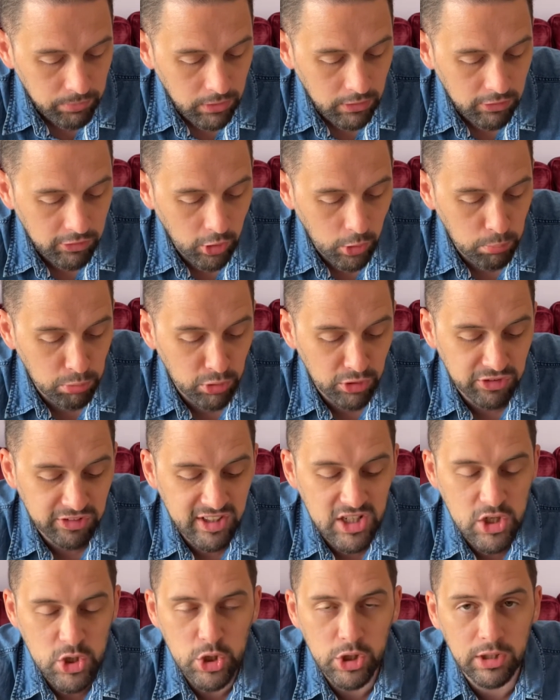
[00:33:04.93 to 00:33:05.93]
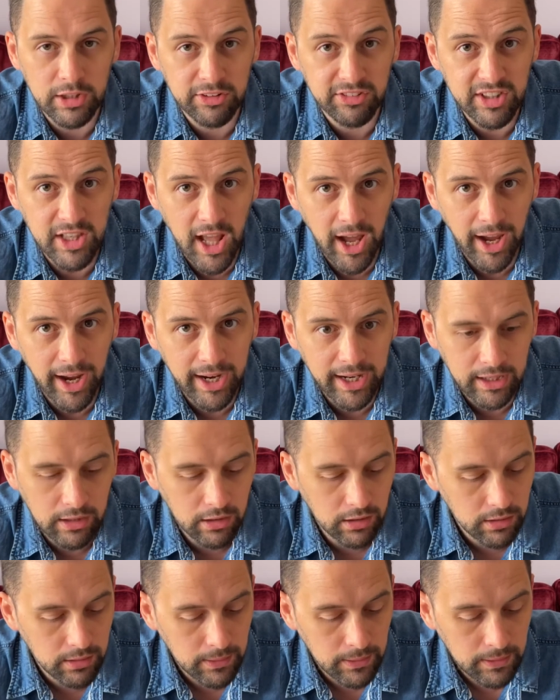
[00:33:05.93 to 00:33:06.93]
So precision is 9
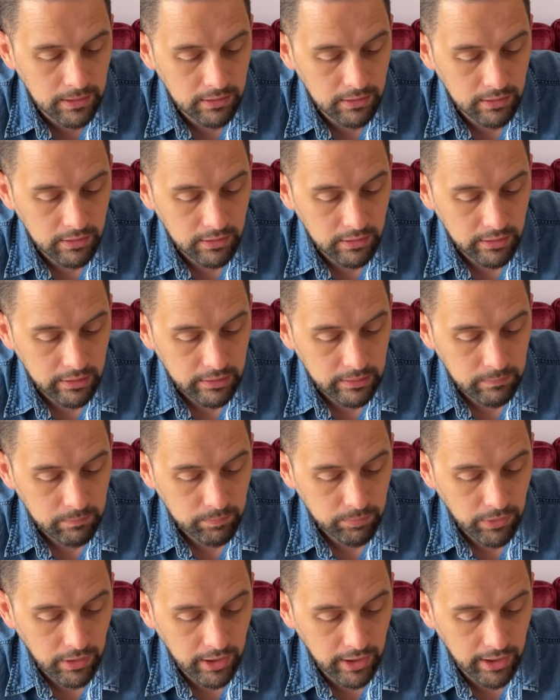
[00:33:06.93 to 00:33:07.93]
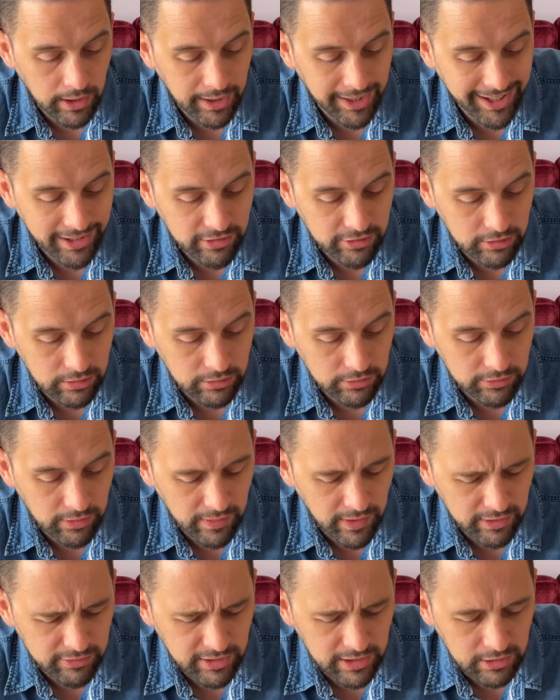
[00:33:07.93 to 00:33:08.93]
letters, so
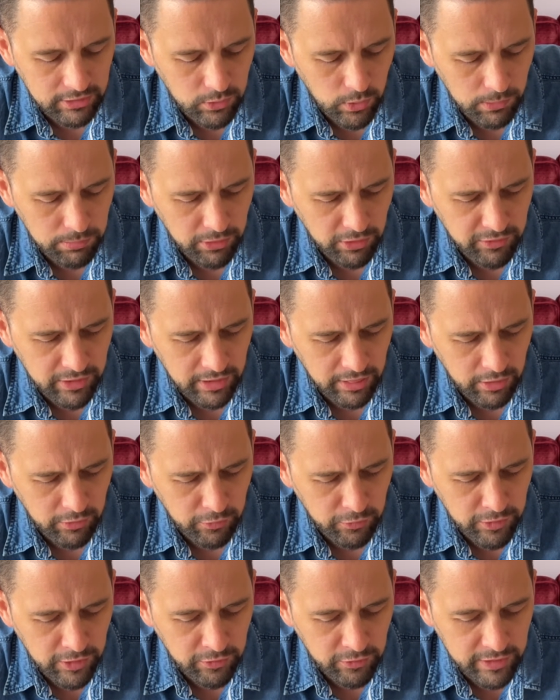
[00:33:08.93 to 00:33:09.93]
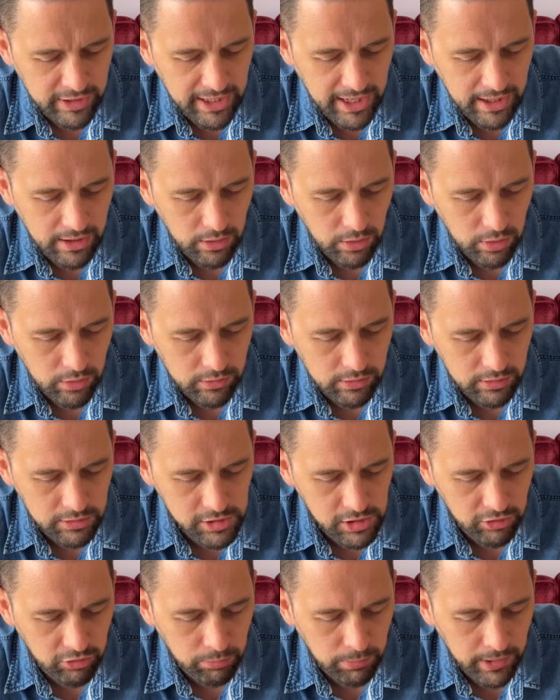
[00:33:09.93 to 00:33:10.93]
that takes you up to, I think, the 58th
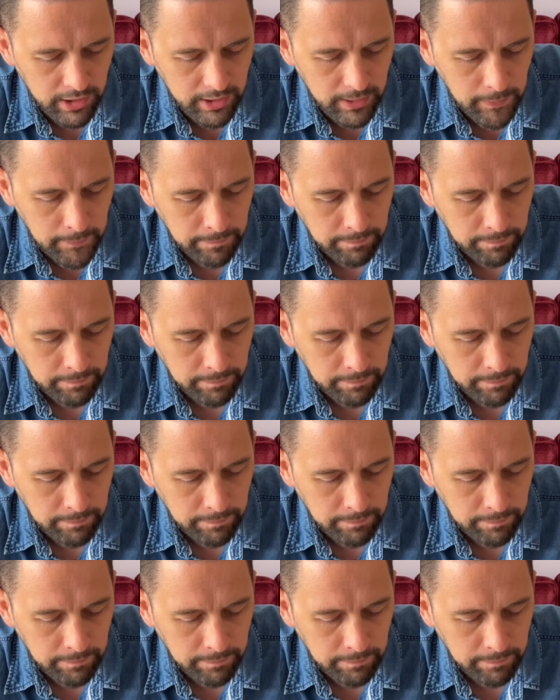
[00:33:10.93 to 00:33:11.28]
digit of pi.